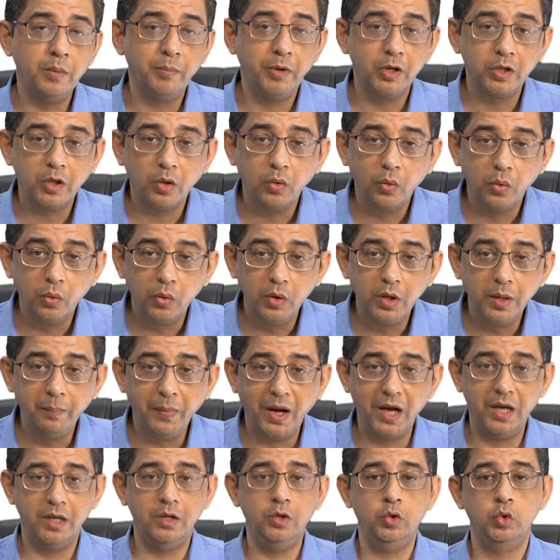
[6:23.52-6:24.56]
about an old
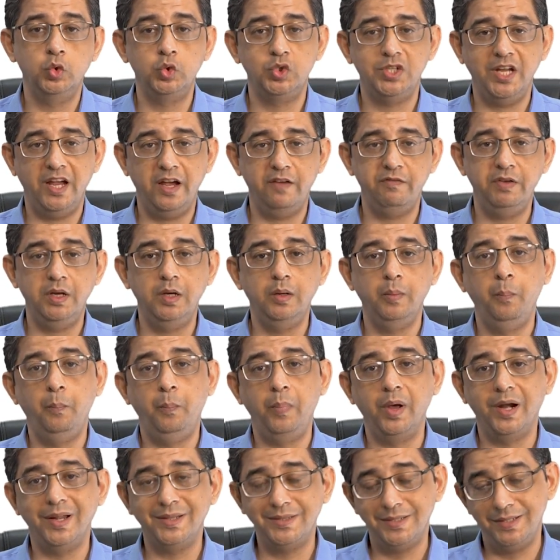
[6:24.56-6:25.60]
man who's having
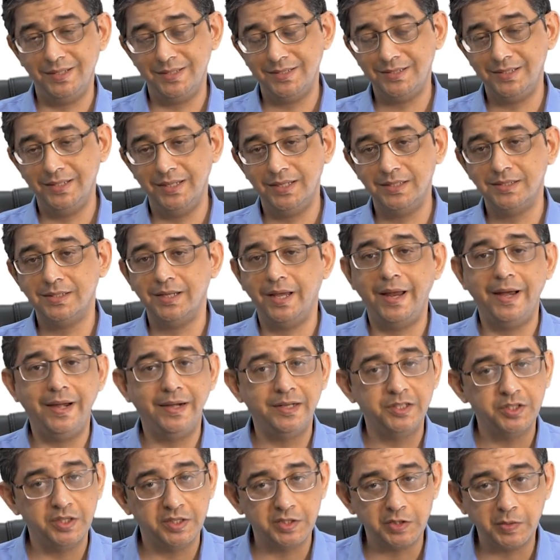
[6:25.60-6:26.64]
breathlessness
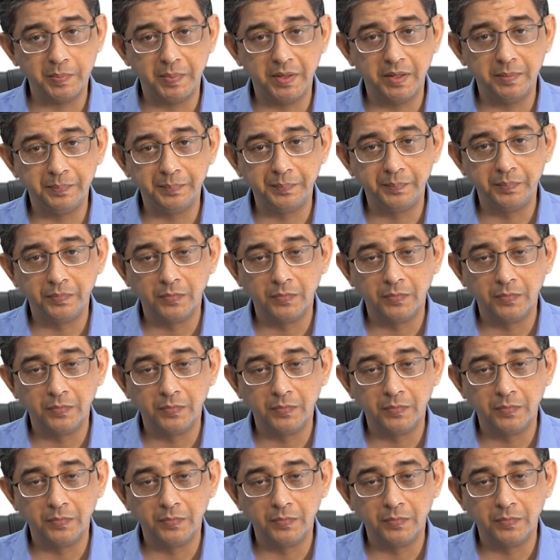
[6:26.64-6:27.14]
and chest pain.